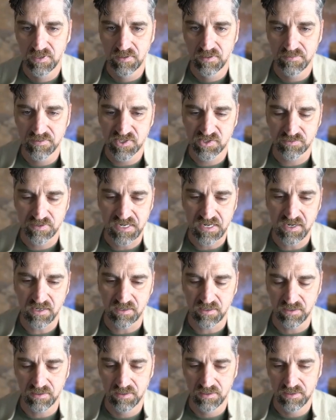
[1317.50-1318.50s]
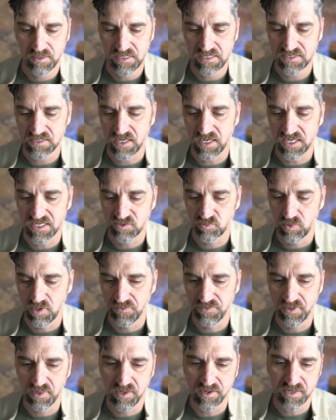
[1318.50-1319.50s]
This right here is
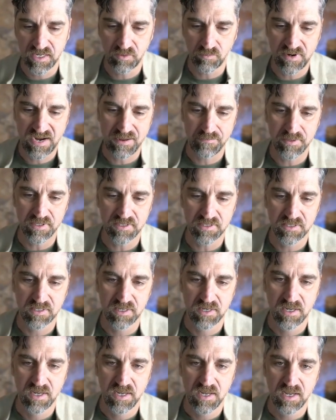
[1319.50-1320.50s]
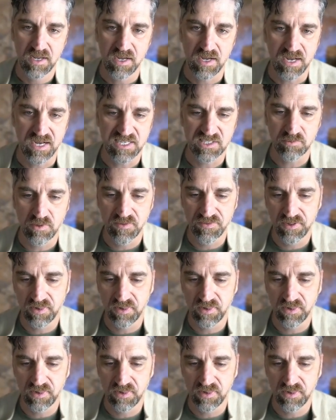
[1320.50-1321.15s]
Oswald the Lucky Rabbit. Oswald the